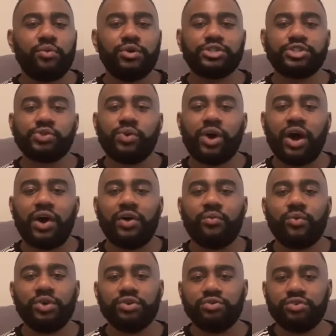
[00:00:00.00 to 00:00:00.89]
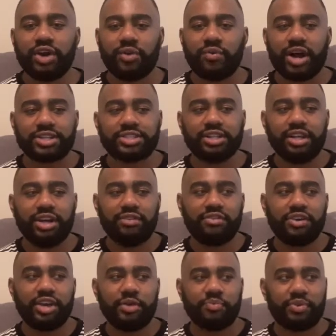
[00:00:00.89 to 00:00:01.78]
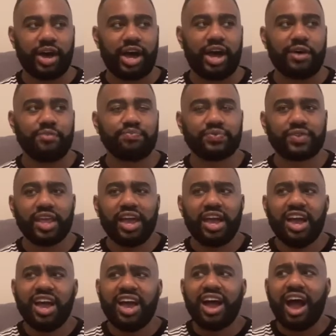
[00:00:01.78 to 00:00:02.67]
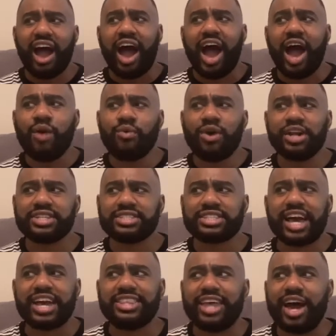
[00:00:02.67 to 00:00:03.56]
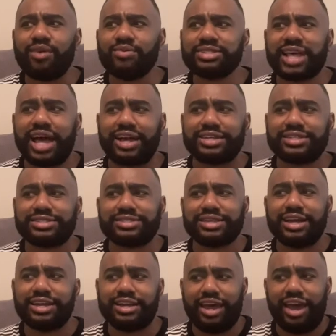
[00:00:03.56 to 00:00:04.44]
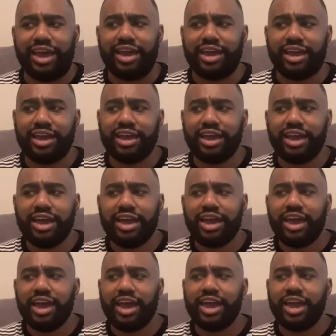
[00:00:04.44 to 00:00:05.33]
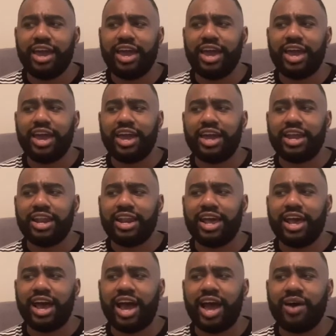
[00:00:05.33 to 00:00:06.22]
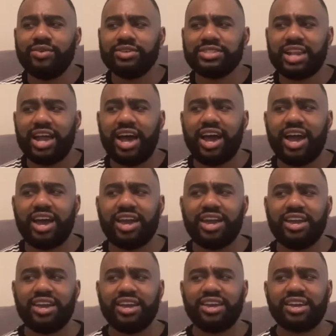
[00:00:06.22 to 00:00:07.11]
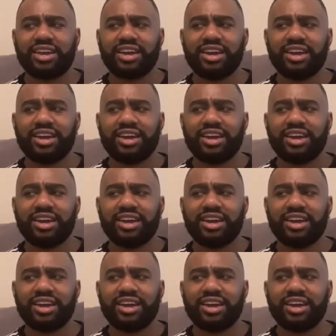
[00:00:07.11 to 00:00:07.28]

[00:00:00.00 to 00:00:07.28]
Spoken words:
want when you done watching Love and Hip Hop? I want to say that was like a Sunday. And I was like,